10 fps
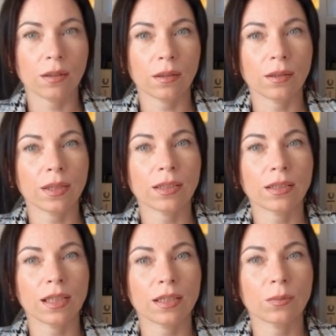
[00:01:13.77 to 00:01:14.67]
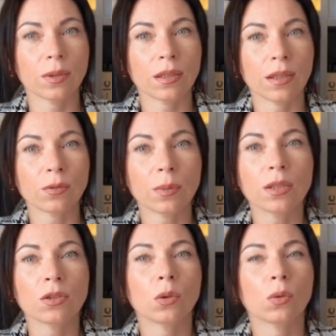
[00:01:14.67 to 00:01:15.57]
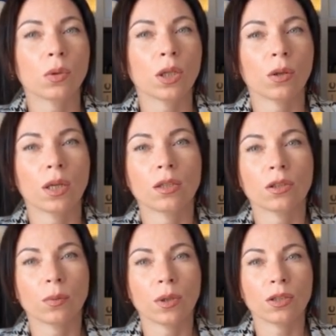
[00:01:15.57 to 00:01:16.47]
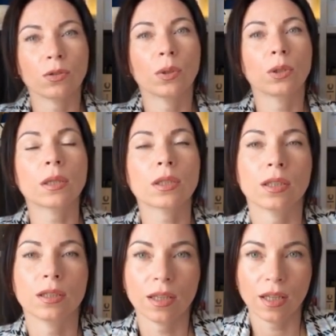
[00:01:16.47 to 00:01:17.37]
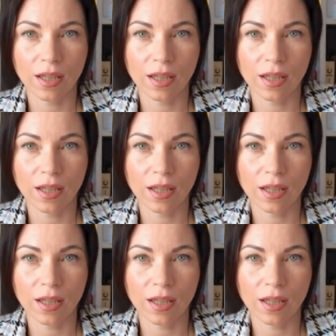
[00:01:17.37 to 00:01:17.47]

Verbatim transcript: This assessment is based on real customer experiences